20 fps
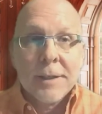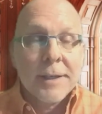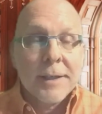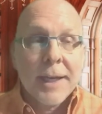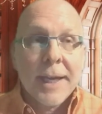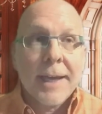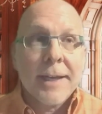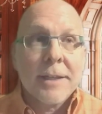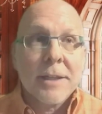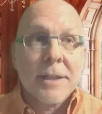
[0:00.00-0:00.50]

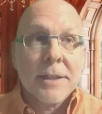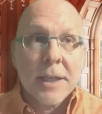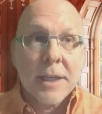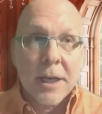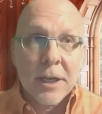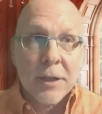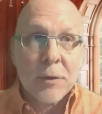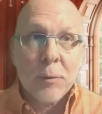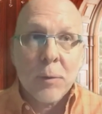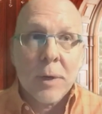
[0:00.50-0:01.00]
And the
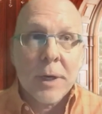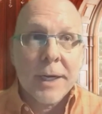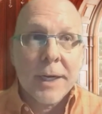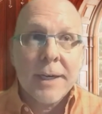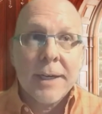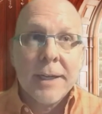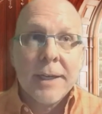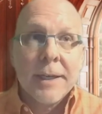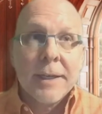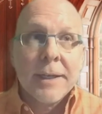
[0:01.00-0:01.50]
other
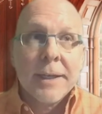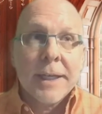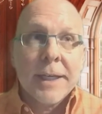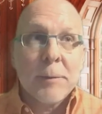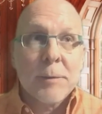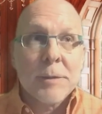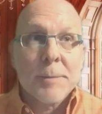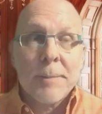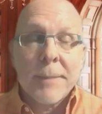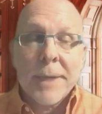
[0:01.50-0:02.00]
one, it
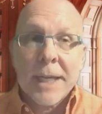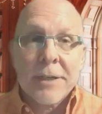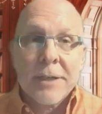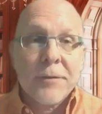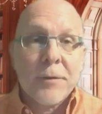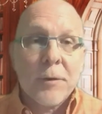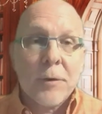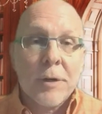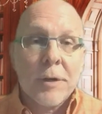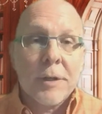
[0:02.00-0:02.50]
was meant
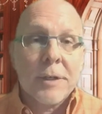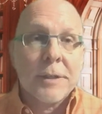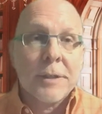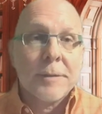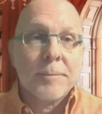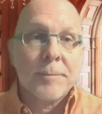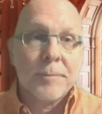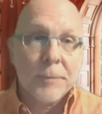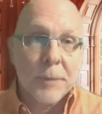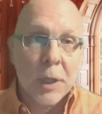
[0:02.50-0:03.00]
for a
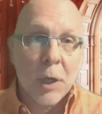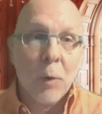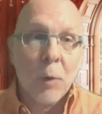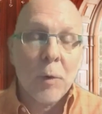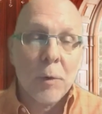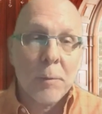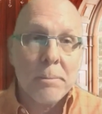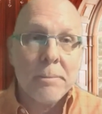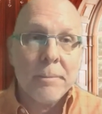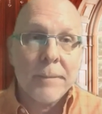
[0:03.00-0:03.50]

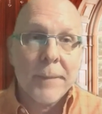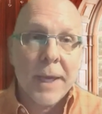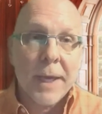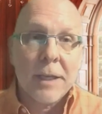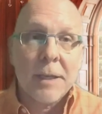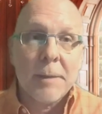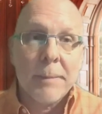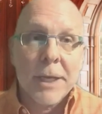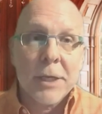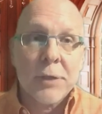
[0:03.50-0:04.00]
lower
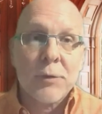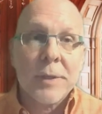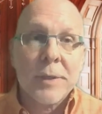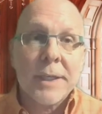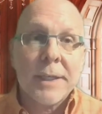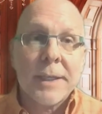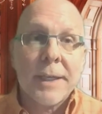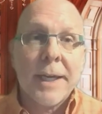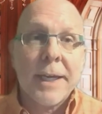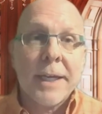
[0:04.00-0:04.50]

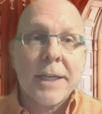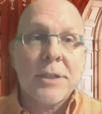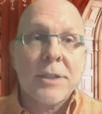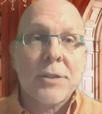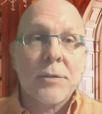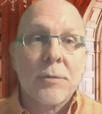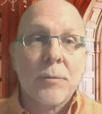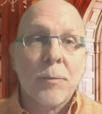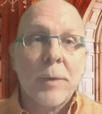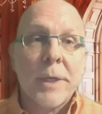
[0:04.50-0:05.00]
elementary
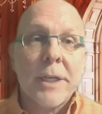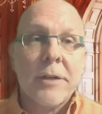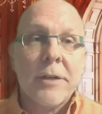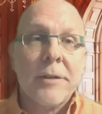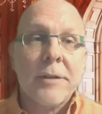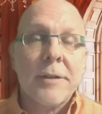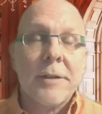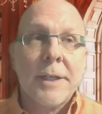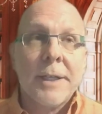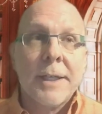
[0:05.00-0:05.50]
age
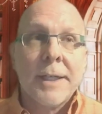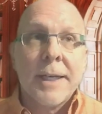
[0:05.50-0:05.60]
reader,